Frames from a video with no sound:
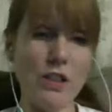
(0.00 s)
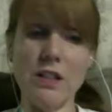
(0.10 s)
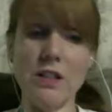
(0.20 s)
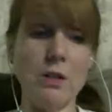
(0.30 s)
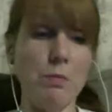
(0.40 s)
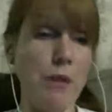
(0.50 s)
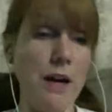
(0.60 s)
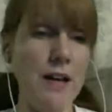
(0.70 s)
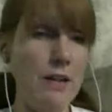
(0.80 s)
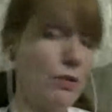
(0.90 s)
This is a
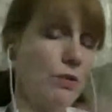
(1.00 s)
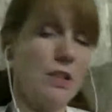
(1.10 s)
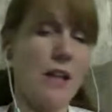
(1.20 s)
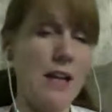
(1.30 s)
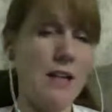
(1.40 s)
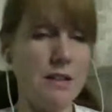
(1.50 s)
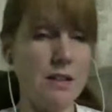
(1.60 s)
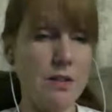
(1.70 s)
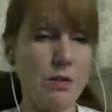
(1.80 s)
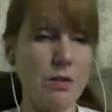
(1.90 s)
brand new site,
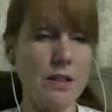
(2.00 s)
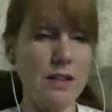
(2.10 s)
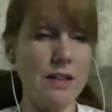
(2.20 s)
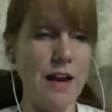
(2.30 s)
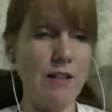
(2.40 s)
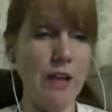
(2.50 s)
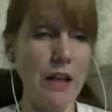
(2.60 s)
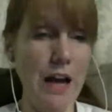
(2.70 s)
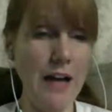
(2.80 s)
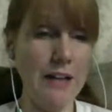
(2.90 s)
so it doesn't have a
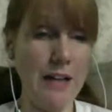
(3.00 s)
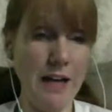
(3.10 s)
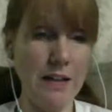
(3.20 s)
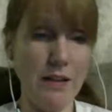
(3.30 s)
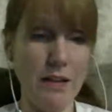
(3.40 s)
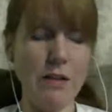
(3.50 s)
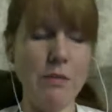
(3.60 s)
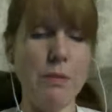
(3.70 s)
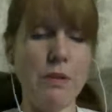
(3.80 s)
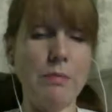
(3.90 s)
lot yet there,
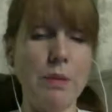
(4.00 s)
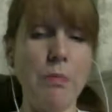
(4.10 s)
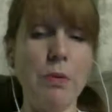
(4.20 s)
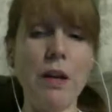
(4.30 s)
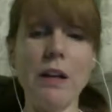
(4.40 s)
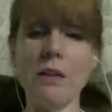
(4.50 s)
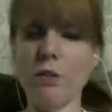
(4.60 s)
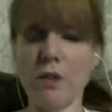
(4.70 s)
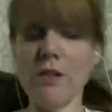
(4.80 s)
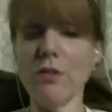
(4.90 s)
but people can
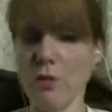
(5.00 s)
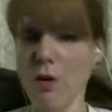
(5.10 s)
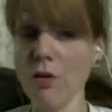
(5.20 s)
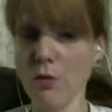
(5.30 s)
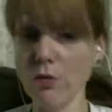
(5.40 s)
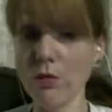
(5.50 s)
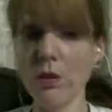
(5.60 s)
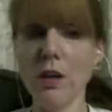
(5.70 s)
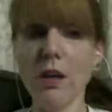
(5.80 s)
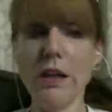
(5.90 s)
create their own,
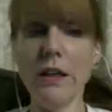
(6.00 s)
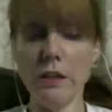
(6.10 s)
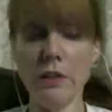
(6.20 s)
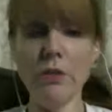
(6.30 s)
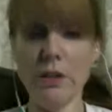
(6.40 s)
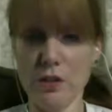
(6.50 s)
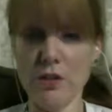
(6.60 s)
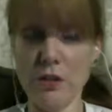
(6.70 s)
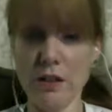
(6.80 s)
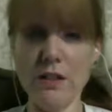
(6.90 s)
including
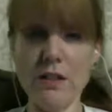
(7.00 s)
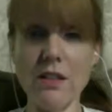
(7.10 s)
students.